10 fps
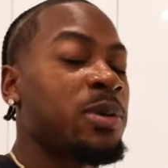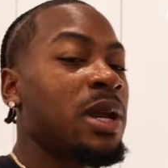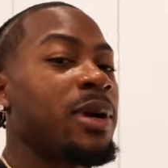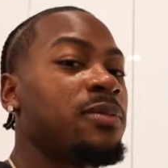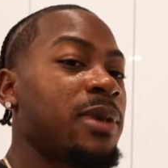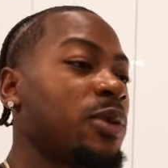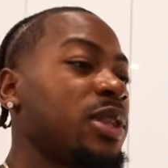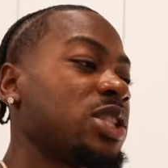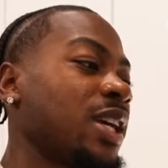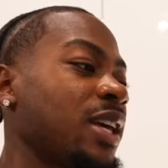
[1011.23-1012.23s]
I'm about to make with the
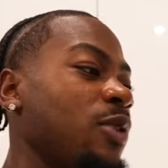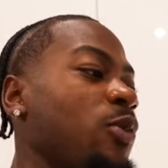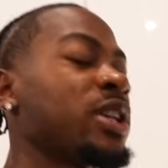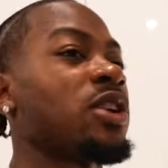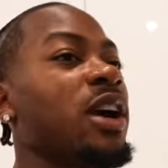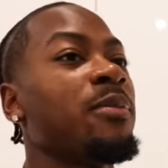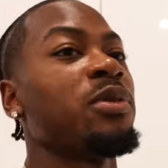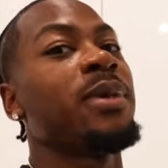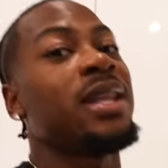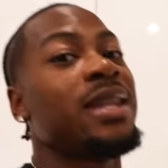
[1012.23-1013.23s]
chicken, we can start
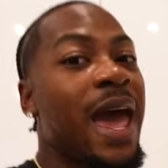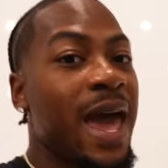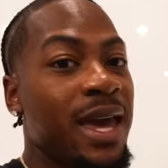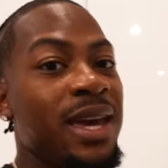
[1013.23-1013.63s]
implementing that